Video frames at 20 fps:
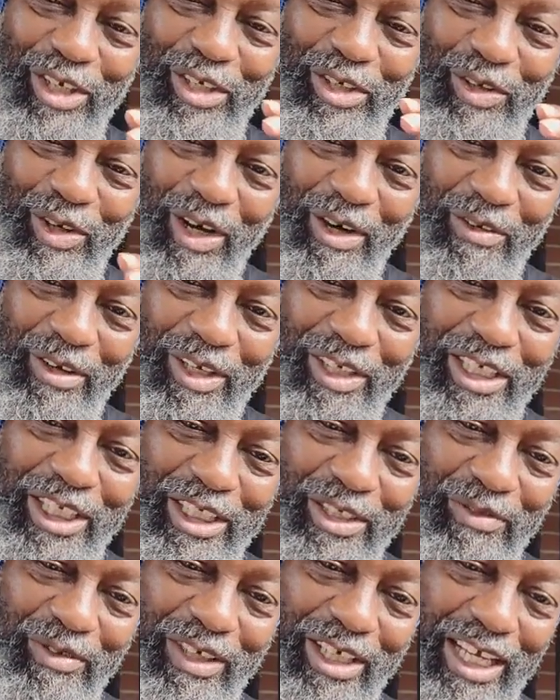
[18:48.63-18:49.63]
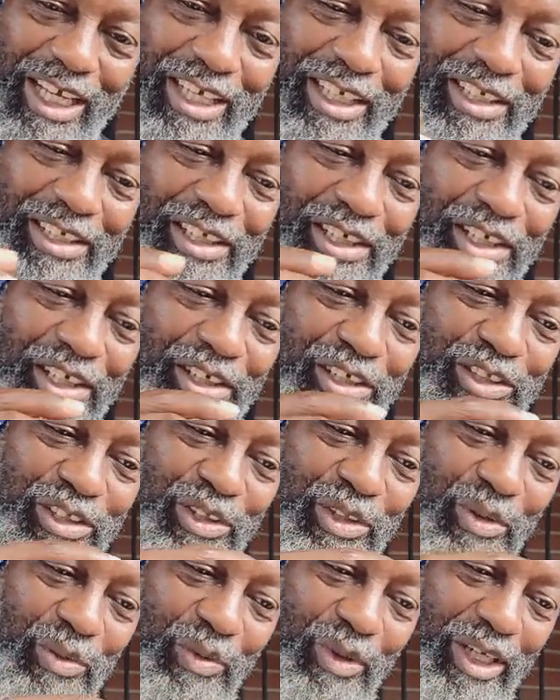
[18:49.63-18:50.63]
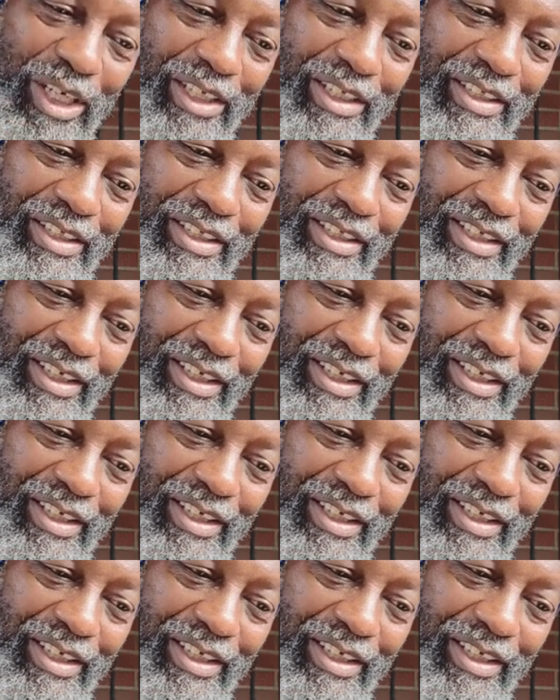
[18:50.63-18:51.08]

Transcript: U R L is related to what,